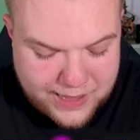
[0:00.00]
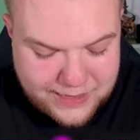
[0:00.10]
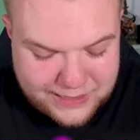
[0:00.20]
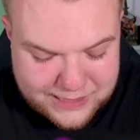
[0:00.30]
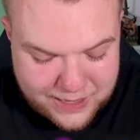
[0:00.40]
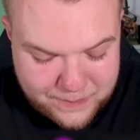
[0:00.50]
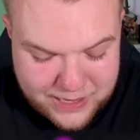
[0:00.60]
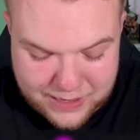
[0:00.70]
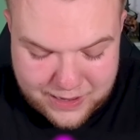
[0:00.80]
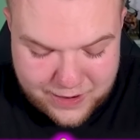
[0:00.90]
It is gonna be
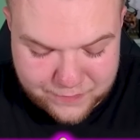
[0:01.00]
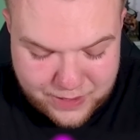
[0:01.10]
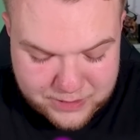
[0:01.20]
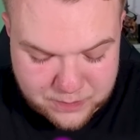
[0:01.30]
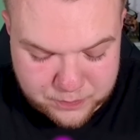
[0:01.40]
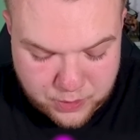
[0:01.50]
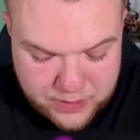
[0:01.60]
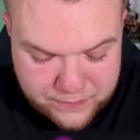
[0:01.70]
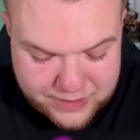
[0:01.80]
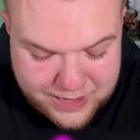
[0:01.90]
a lot of damage and
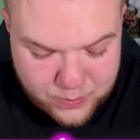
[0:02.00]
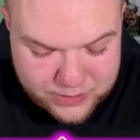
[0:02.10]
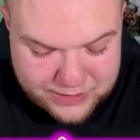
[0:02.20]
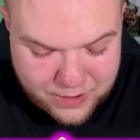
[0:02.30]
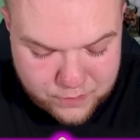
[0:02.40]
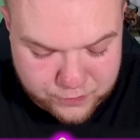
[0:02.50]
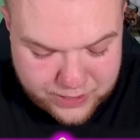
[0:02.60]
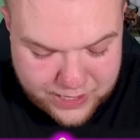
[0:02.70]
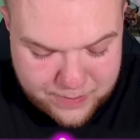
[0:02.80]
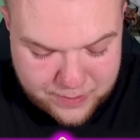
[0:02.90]
probably even tower down
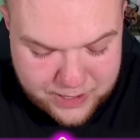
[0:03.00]
for him.